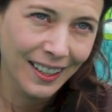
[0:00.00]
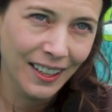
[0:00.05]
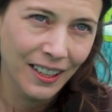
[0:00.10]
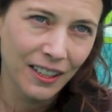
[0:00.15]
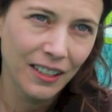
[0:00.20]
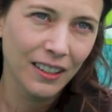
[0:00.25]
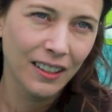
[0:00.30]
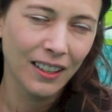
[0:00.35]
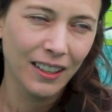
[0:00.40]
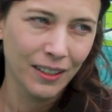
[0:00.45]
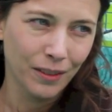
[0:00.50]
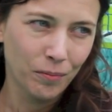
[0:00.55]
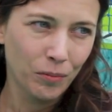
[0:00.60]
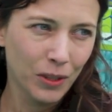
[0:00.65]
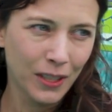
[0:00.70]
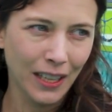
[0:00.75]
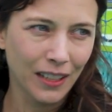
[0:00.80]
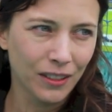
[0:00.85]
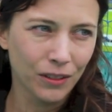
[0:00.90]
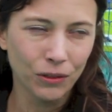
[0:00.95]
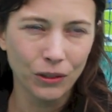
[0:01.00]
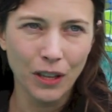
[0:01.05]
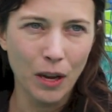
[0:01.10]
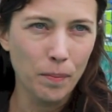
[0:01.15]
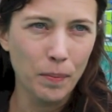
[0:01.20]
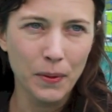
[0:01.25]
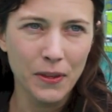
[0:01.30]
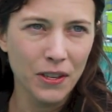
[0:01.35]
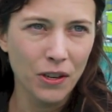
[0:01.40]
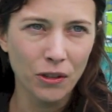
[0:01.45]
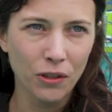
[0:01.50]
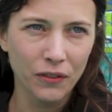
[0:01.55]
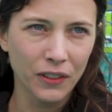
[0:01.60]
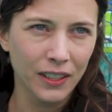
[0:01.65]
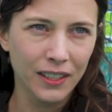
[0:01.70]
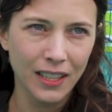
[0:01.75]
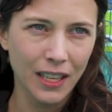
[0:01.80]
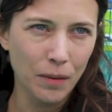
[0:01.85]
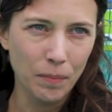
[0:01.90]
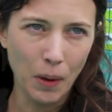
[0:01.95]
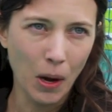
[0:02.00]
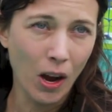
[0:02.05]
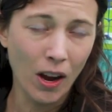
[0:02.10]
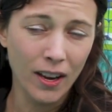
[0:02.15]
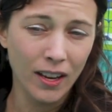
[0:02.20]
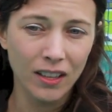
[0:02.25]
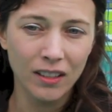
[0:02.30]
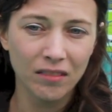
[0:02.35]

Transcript: I set this all up in the office nearby,